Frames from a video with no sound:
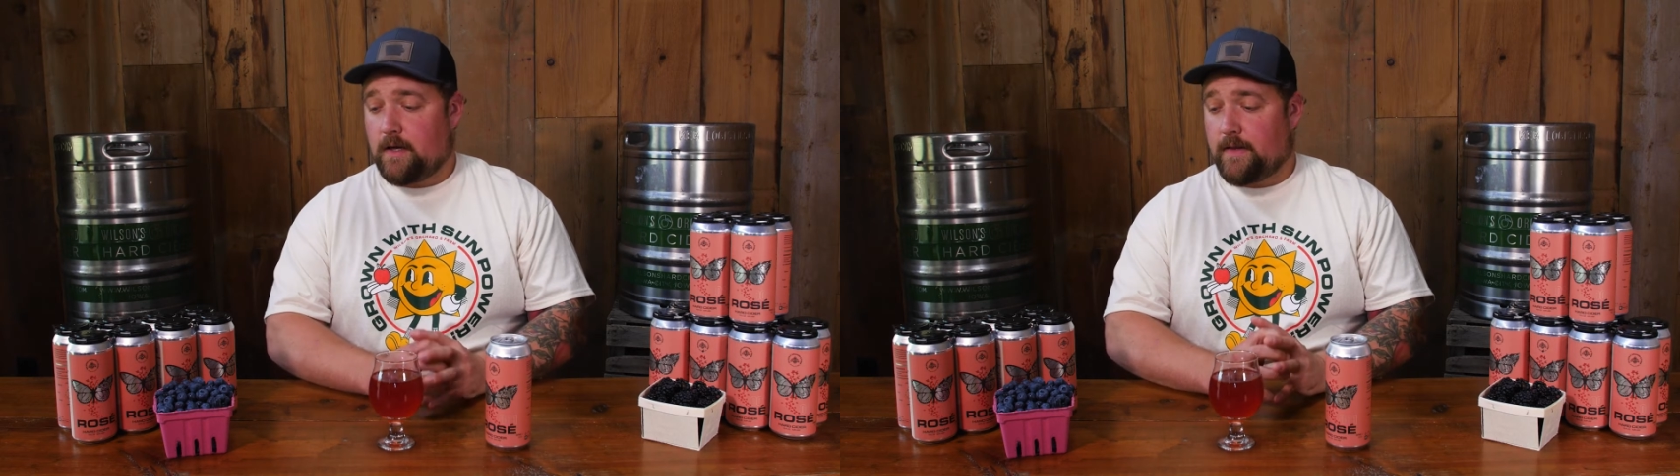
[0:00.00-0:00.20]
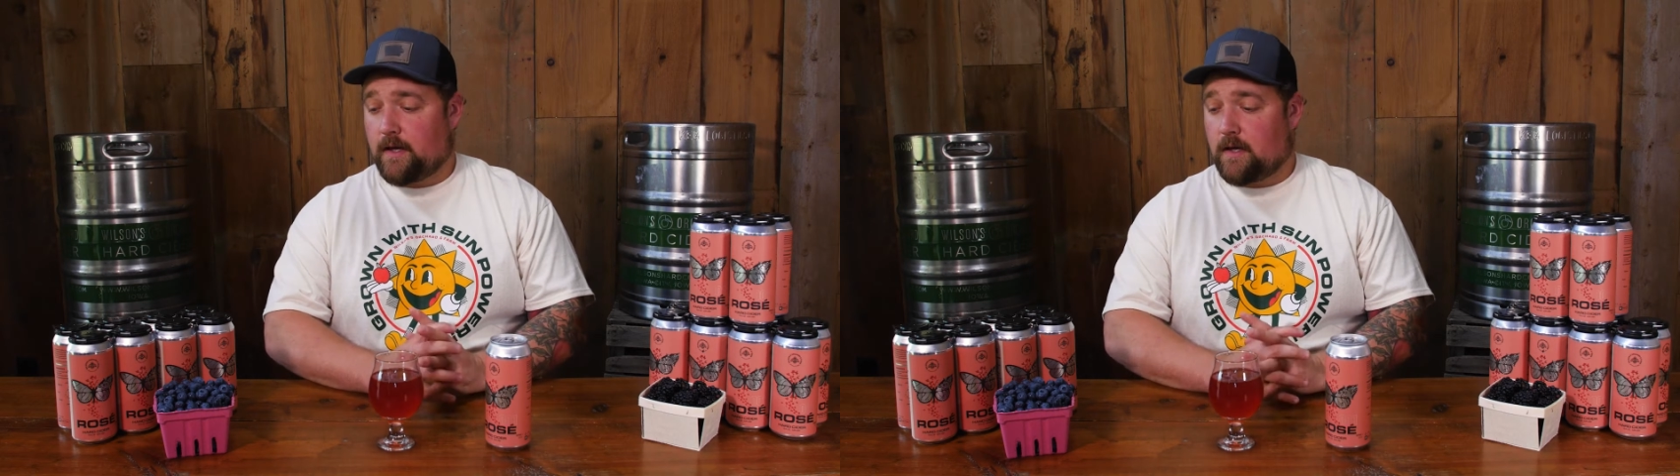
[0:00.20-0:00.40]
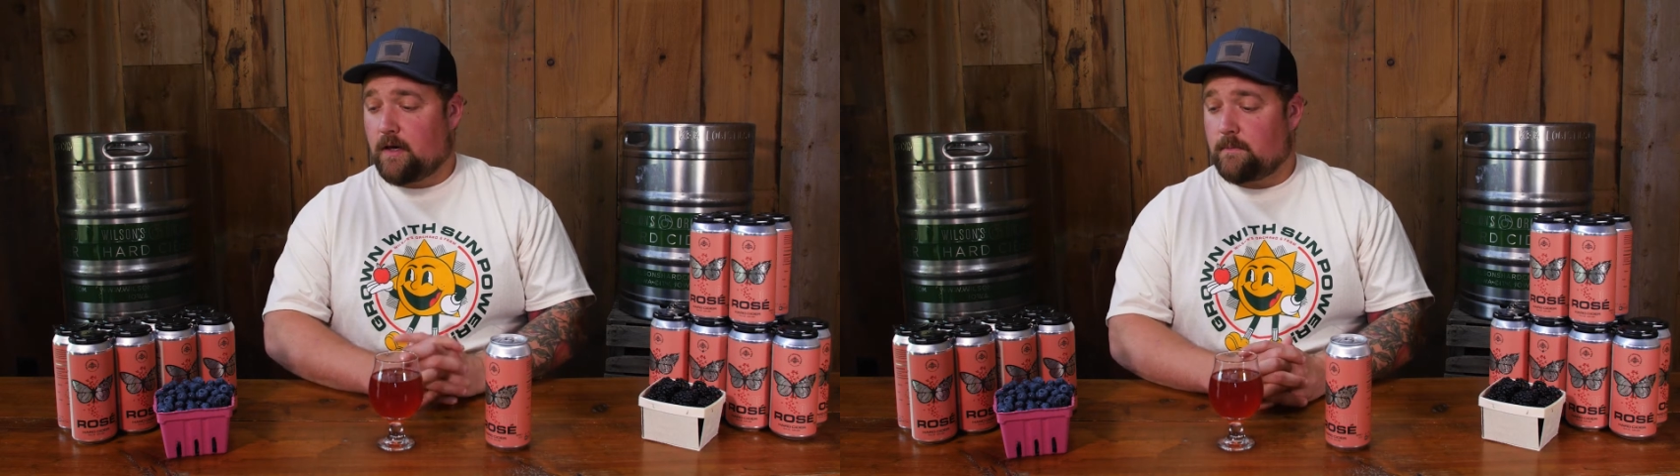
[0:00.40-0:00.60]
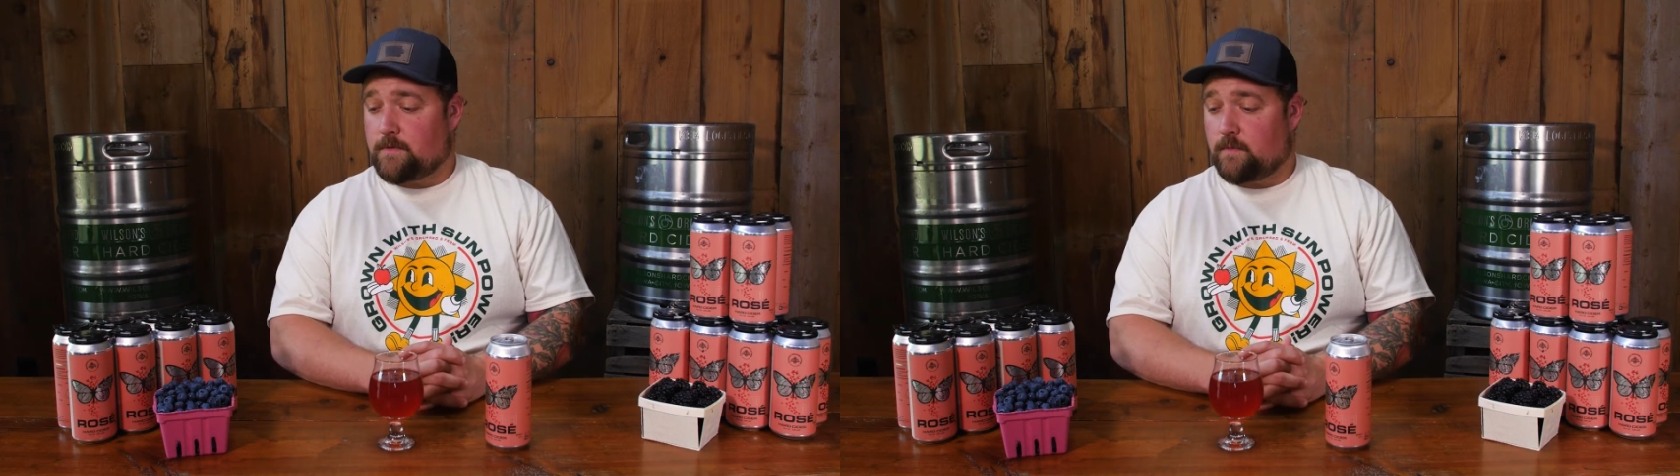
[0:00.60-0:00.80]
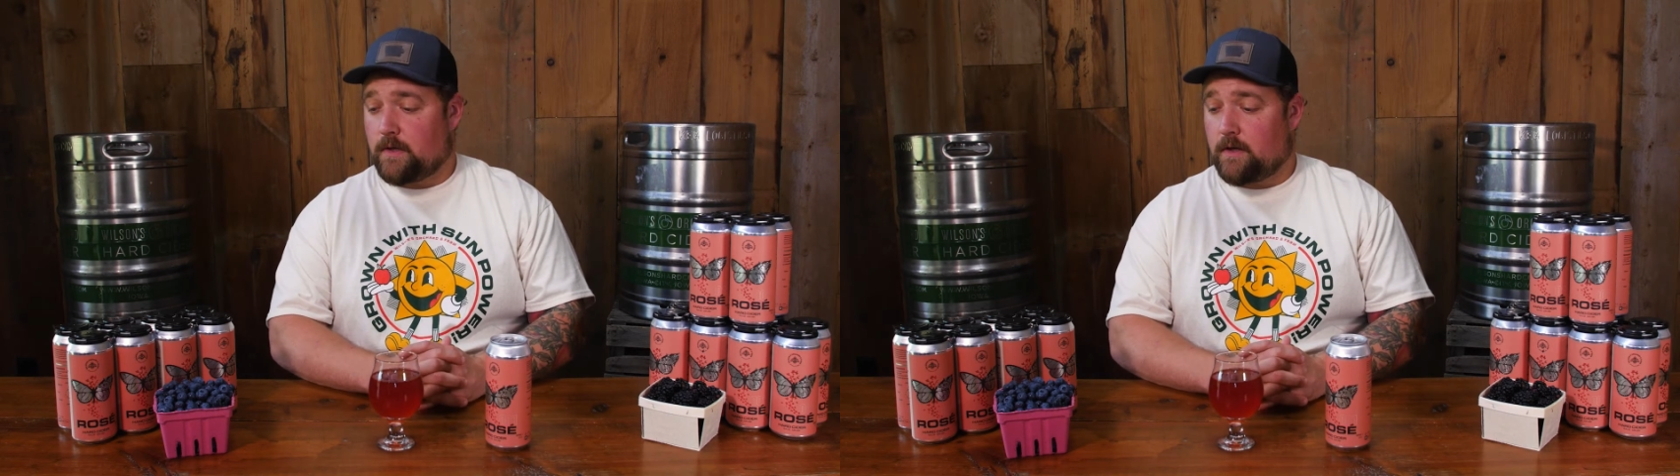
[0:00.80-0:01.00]
and that
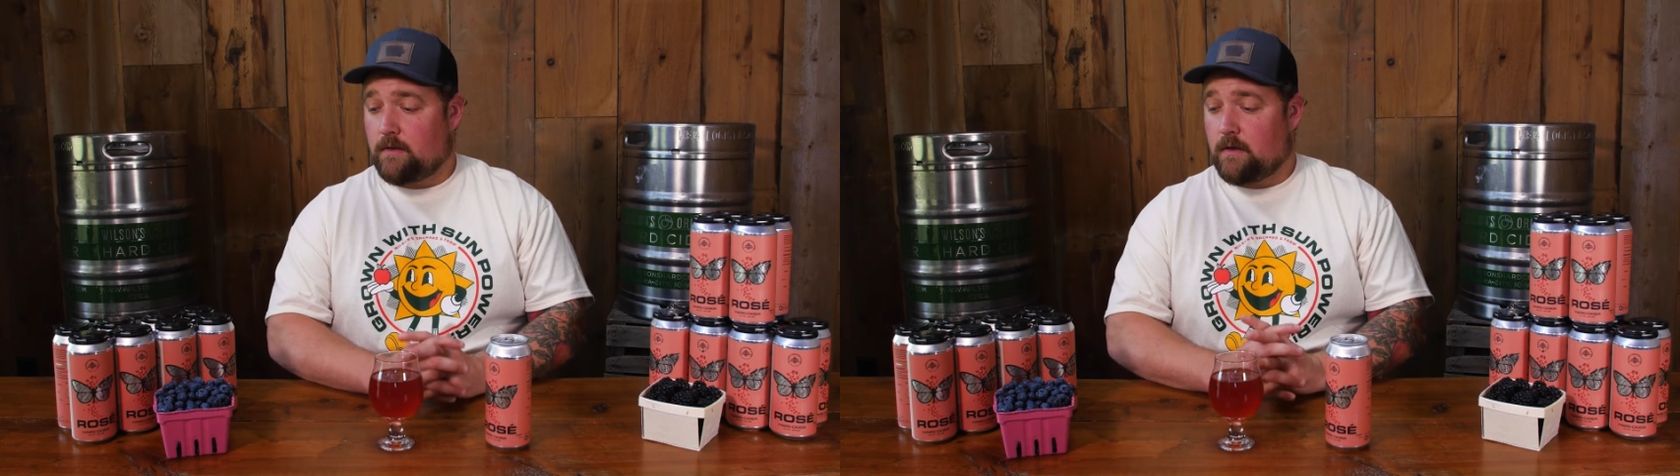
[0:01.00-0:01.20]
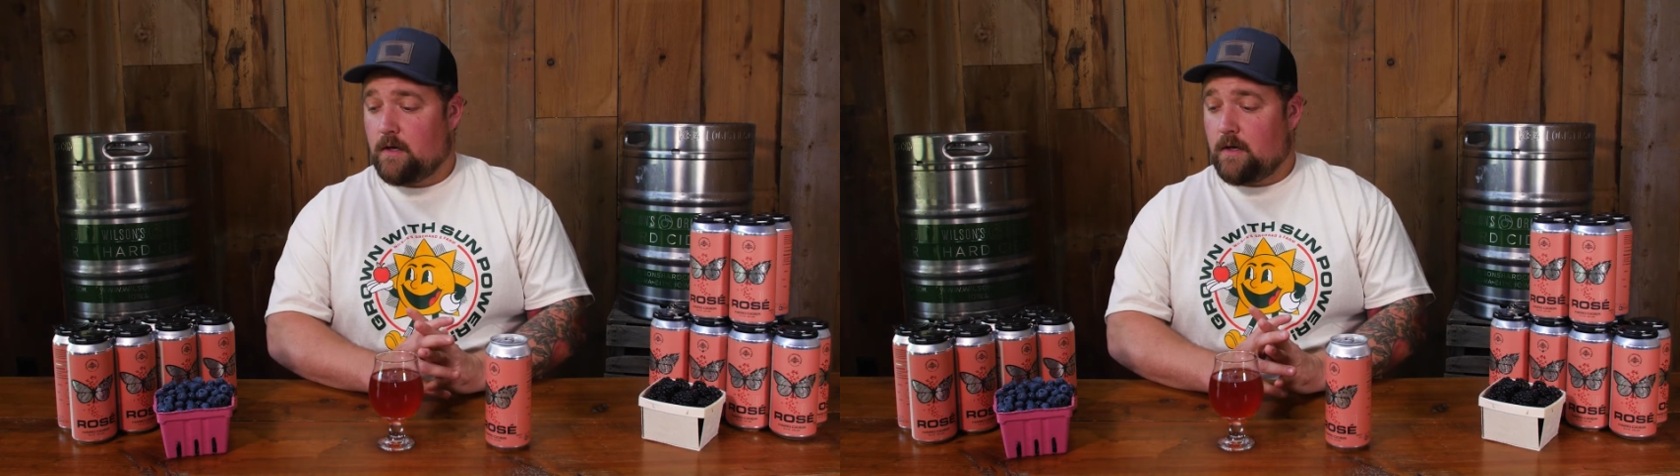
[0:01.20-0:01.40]
comes with